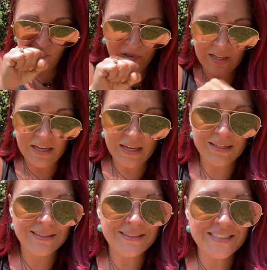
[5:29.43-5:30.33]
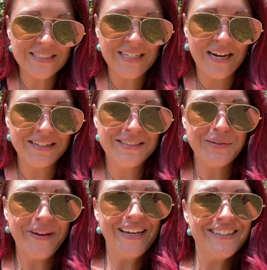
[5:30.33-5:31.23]
and decided to
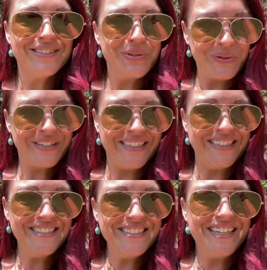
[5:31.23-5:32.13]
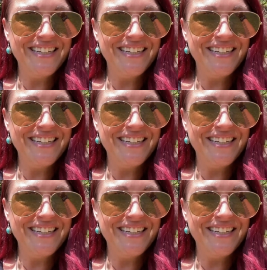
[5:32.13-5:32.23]
make Dorothy's